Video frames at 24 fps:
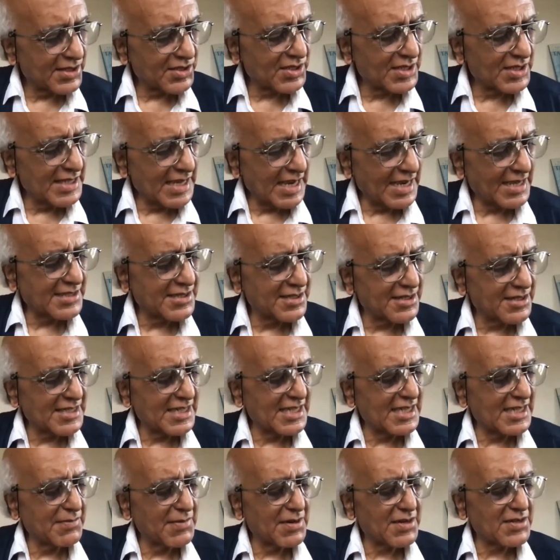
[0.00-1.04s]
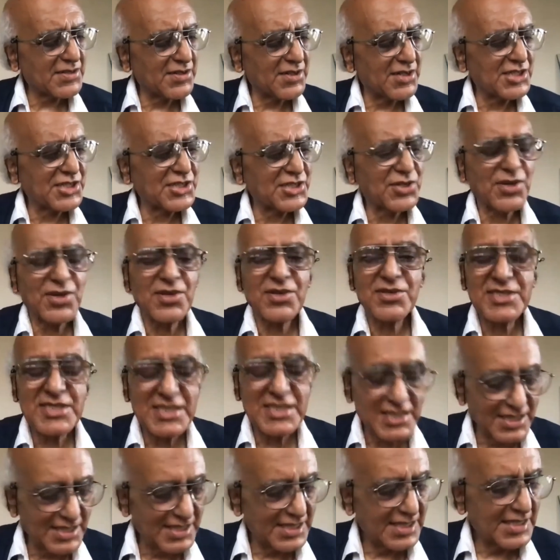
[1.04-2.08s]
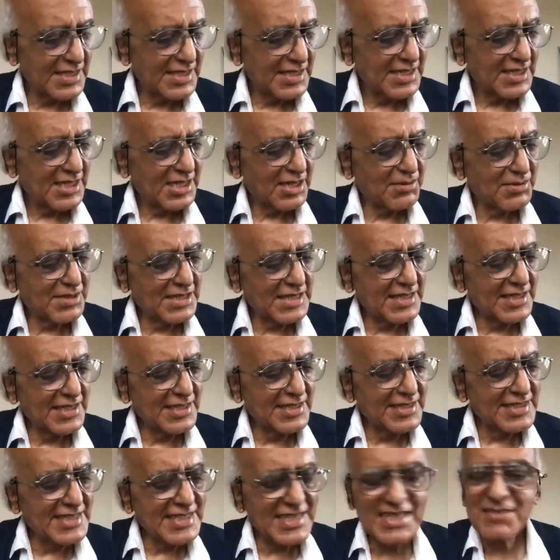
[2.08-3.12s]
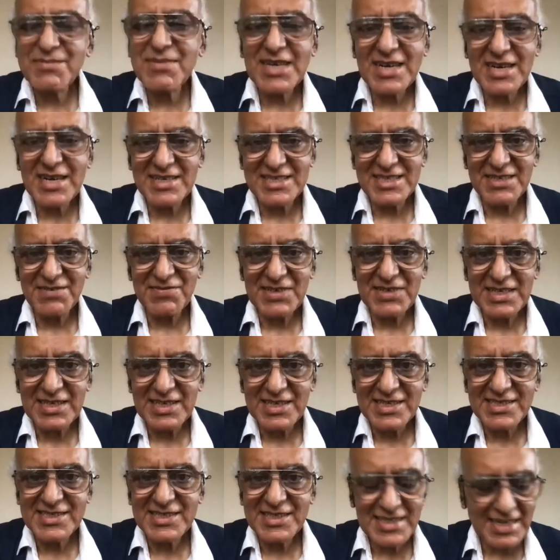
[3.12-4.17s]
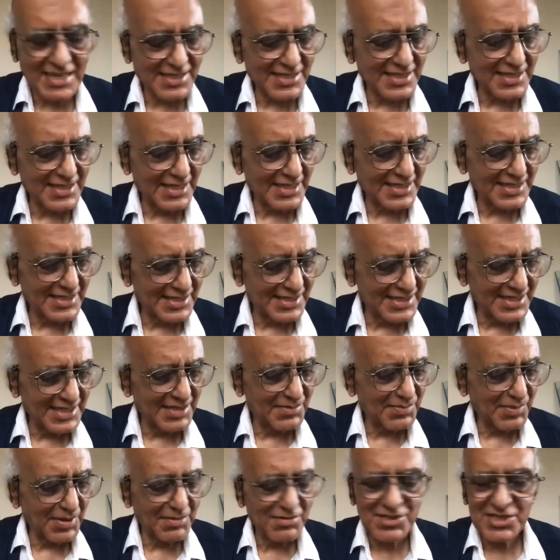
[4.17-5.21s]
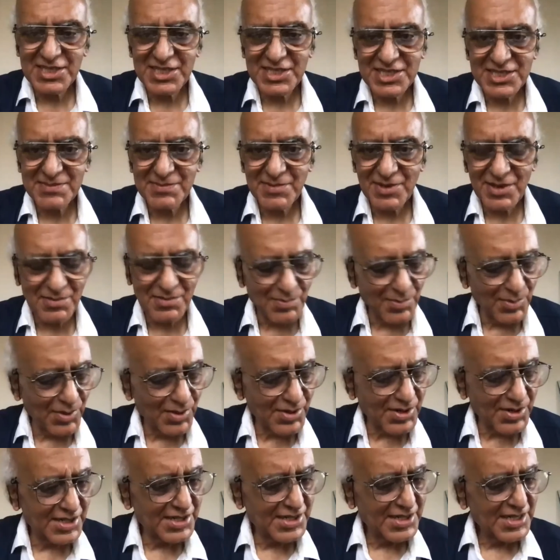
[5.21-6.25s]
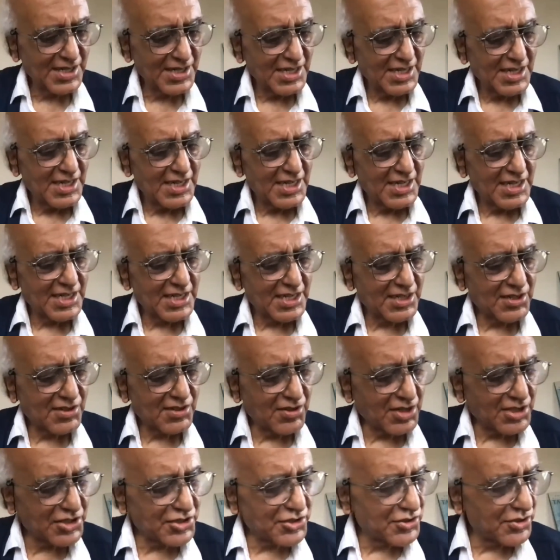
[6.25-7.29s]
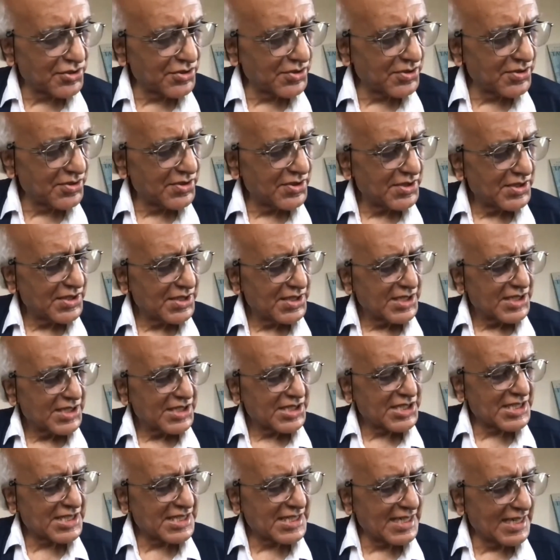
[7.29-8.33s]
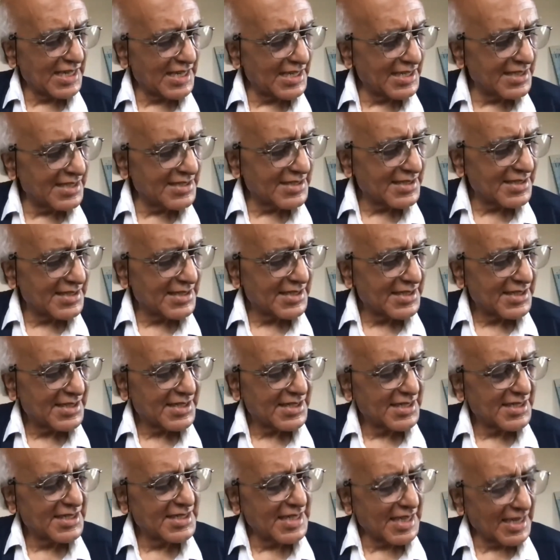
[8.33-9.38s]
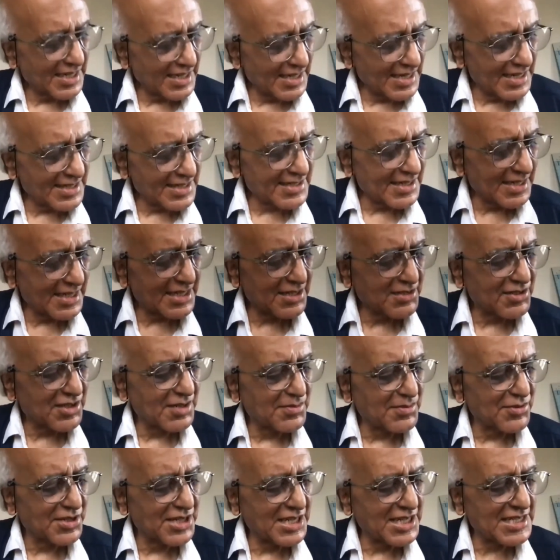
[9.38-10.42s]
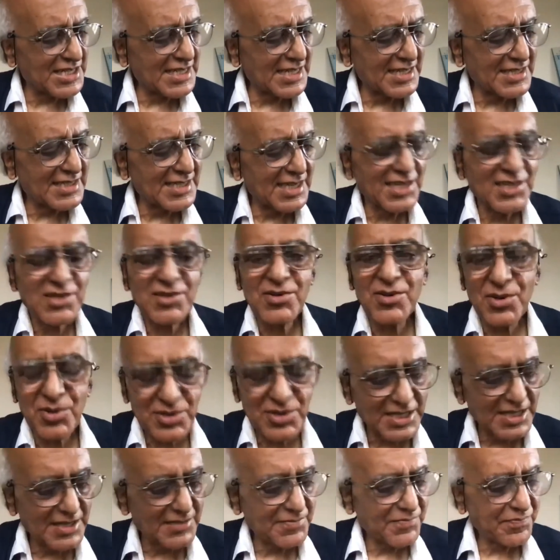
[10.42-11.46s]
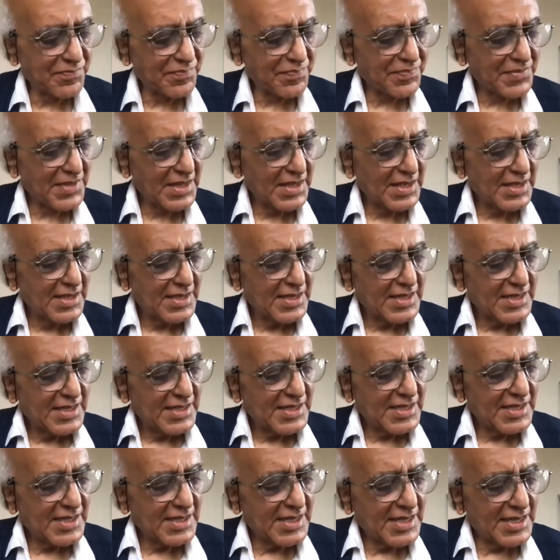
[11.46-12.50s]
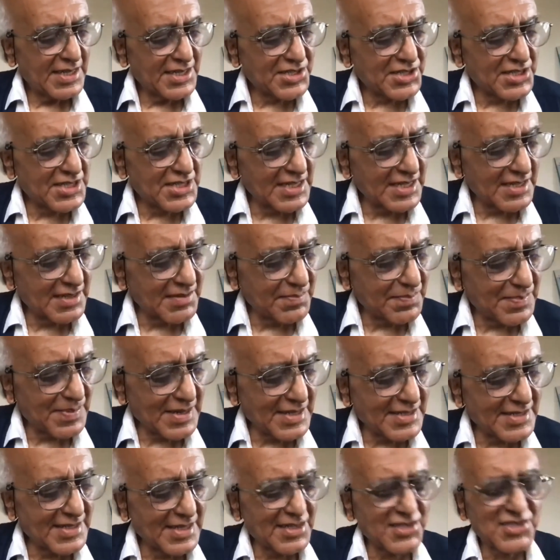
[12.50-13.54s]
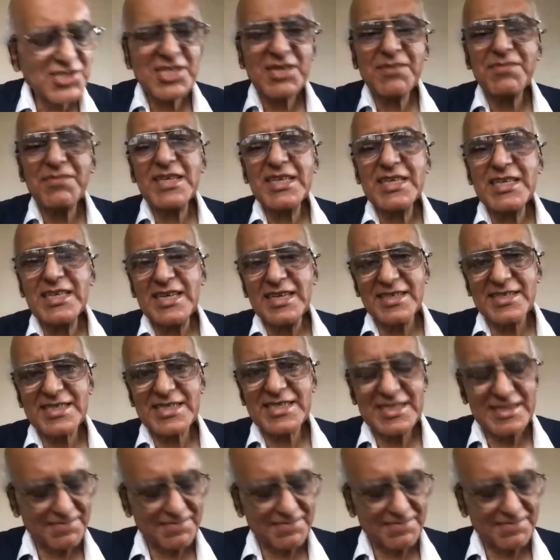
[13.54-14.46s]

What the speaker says: has written about the ontology of the Indian variety of English in 1983. He published a small book. And Kachru says, in yet another book, he says, I quote, Asian presence of English,